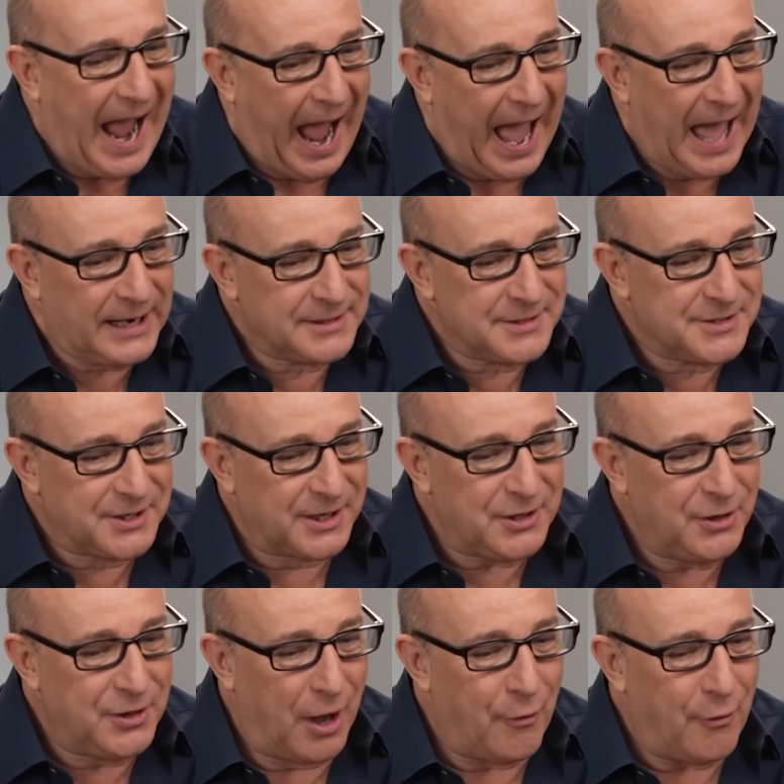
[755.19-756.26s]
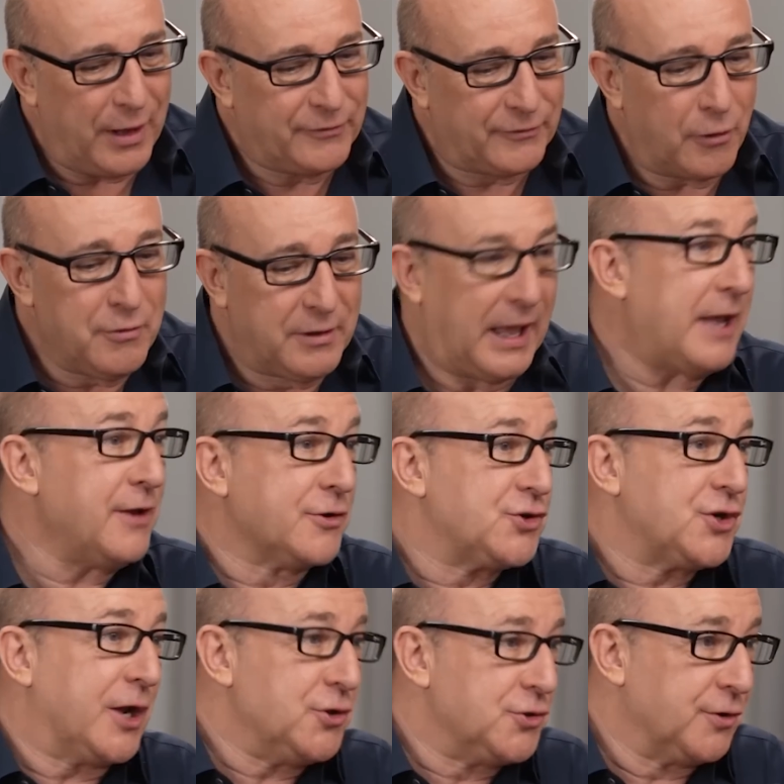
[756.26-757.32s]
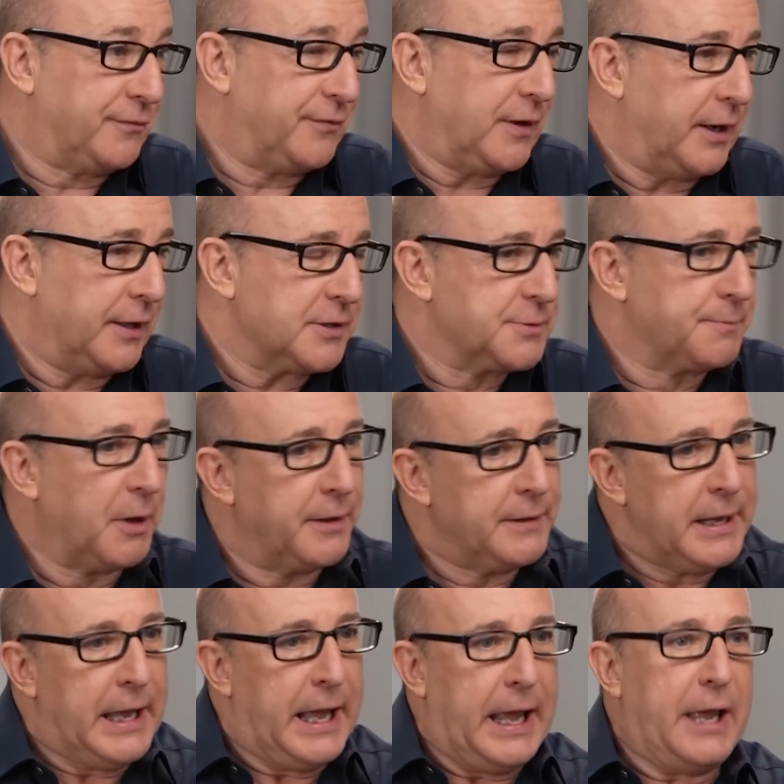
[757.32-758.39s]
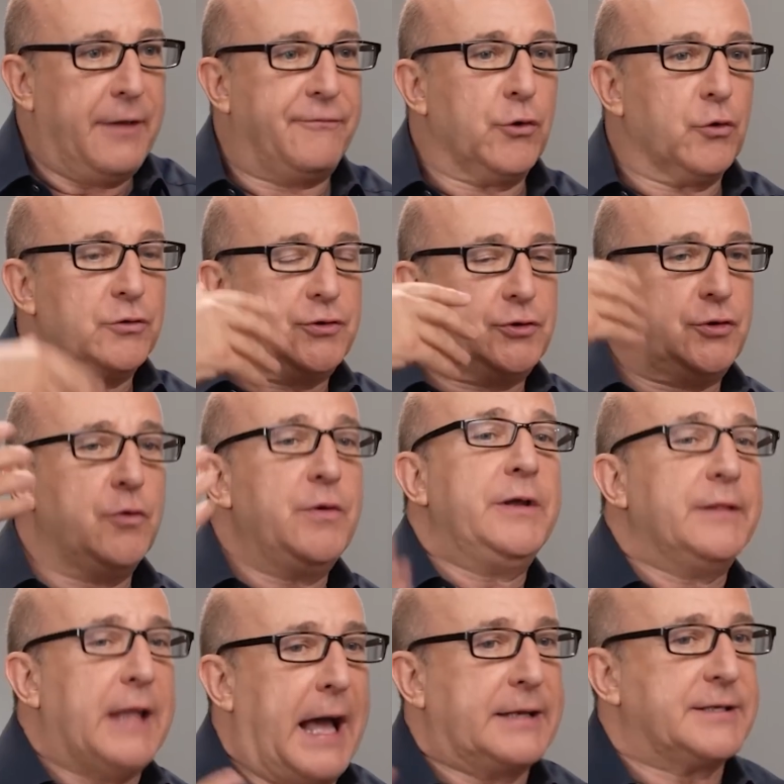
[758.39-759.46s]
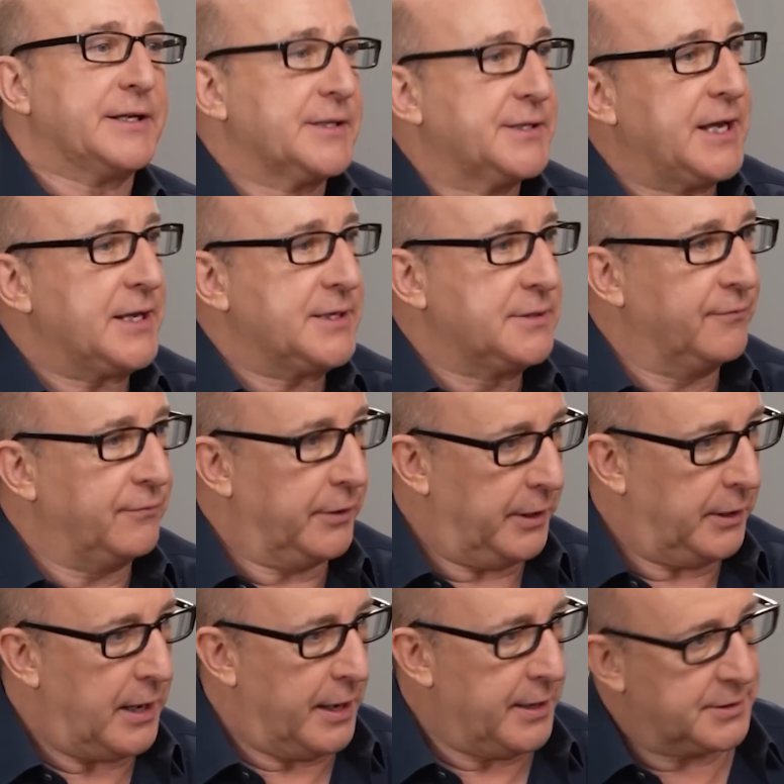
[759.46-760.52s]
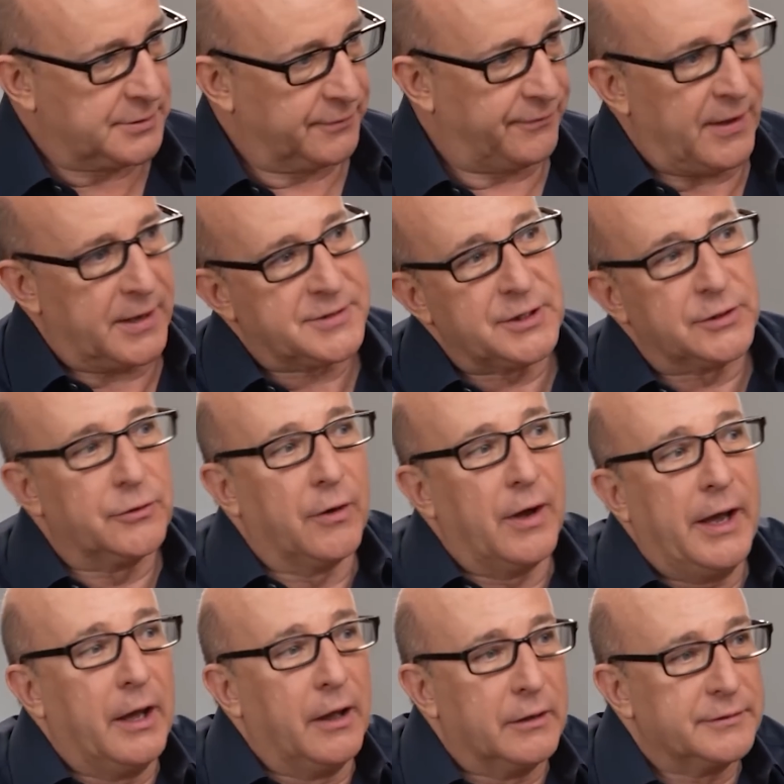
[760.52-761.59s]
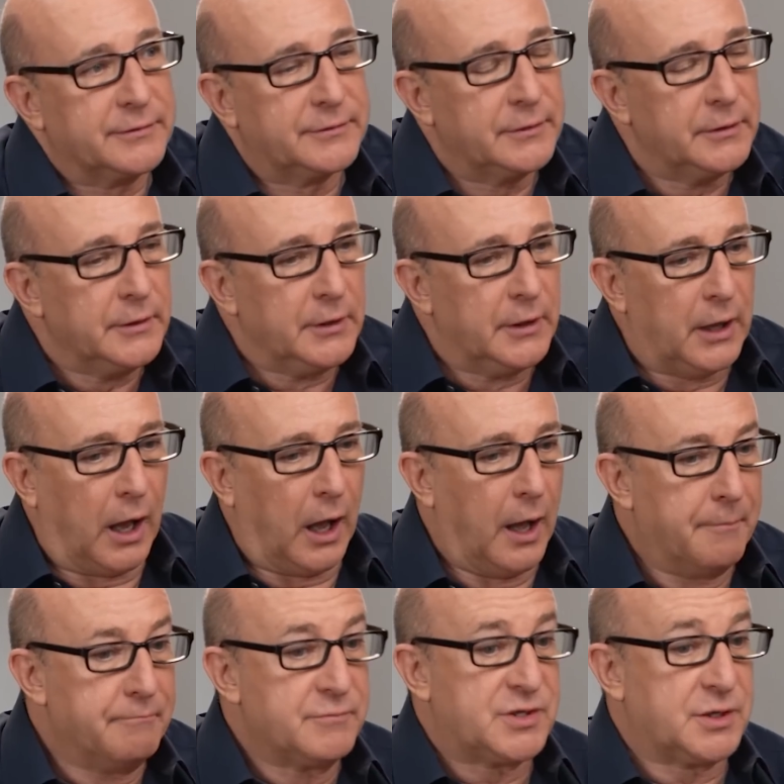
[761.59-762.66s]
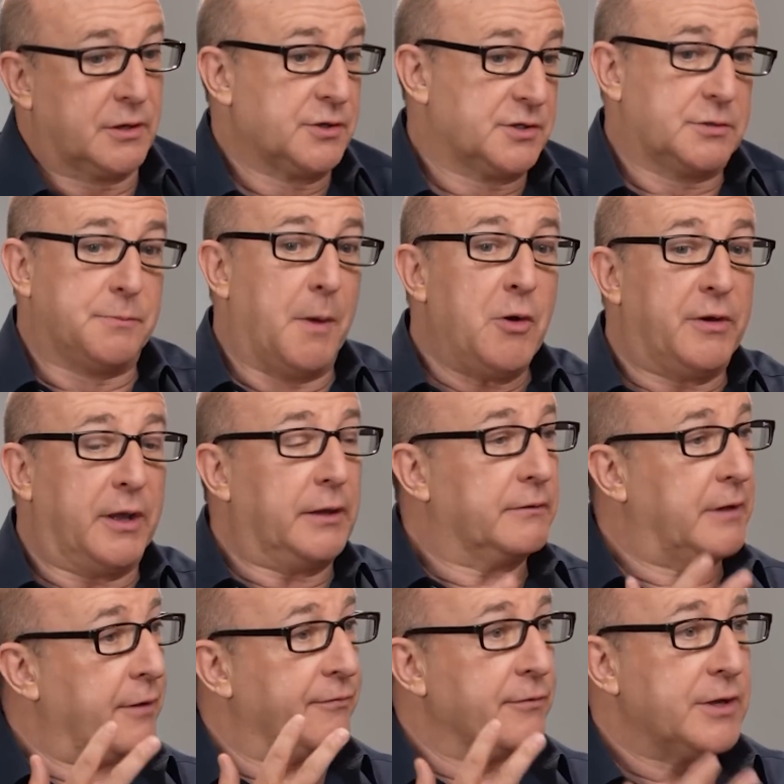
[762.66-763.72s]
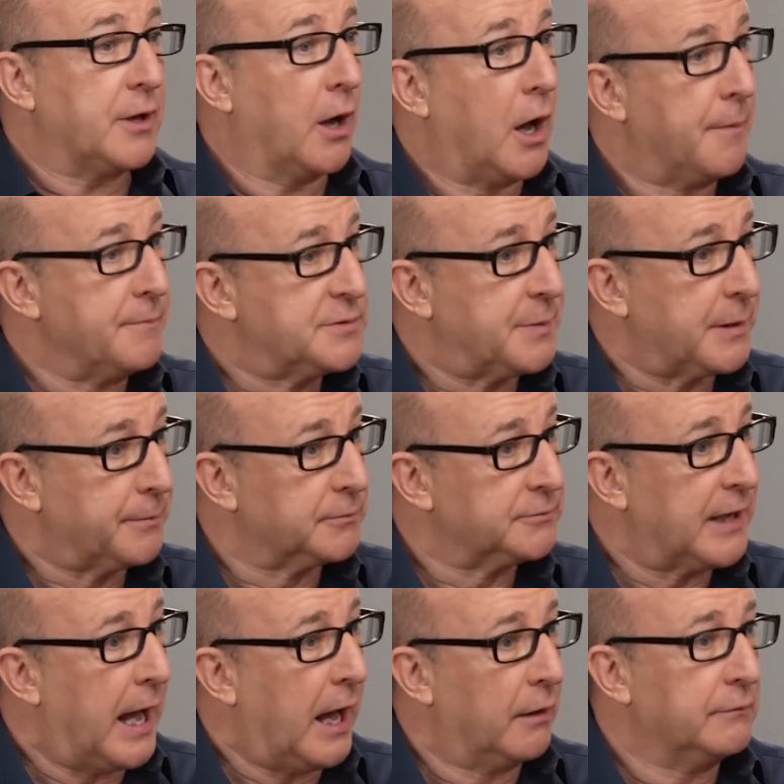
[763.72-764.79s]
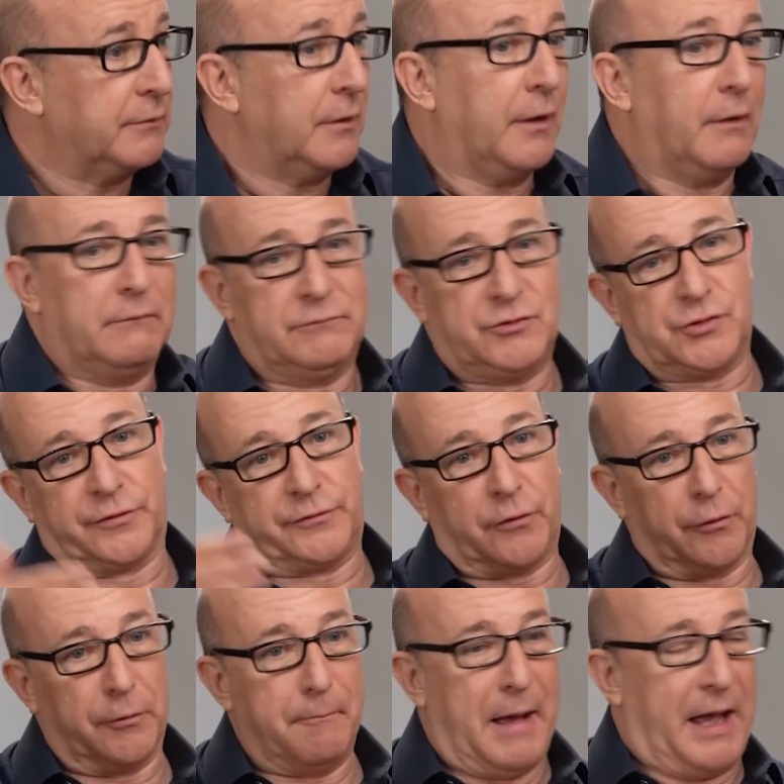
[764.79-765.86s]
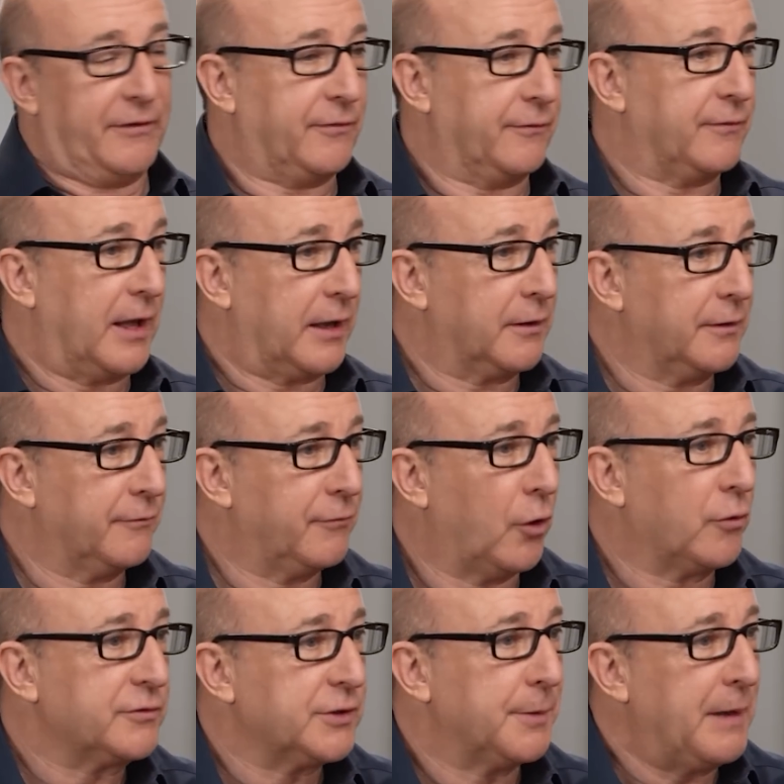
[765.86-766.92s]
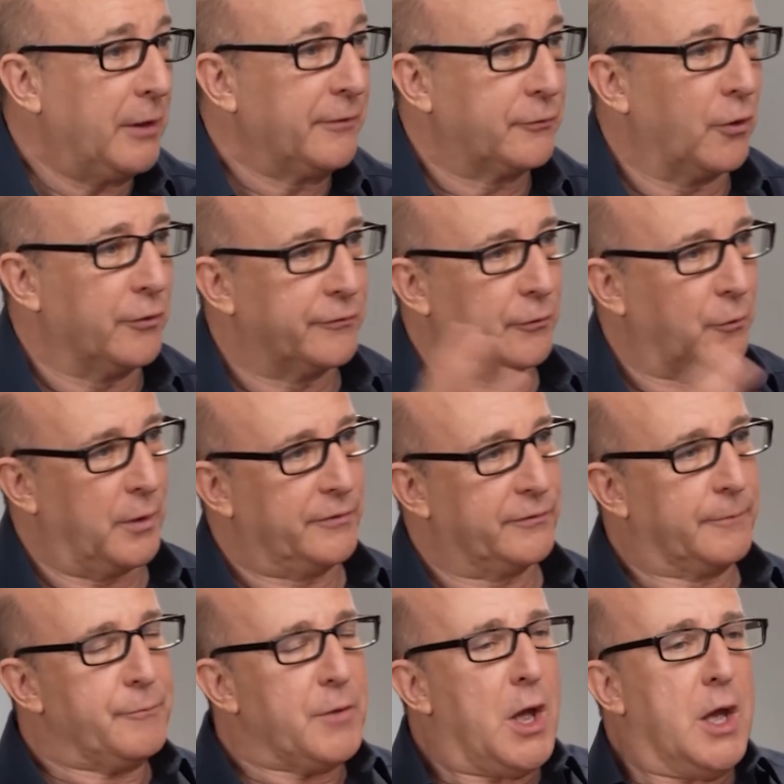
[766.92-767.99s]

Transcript: And, it's okay to change your feelings, but if you're doing that excessively and it's affecting your health, because smoking definitely calms people down, it's just got a massive negative long-term health consequence.